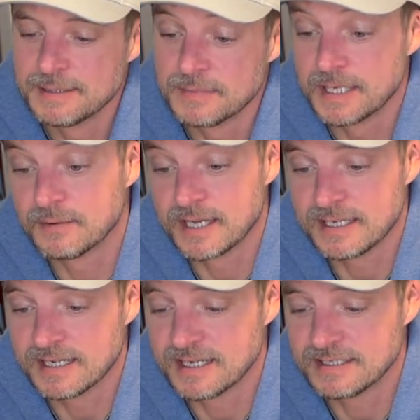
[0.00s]
But
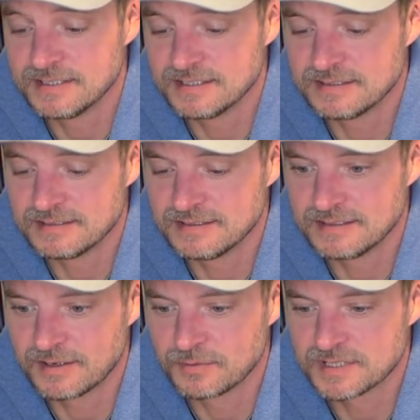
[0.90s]
anyway,
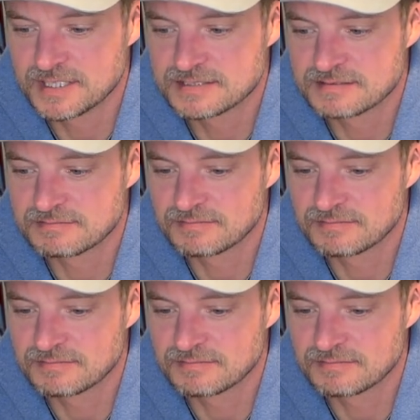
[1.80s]
you know, with these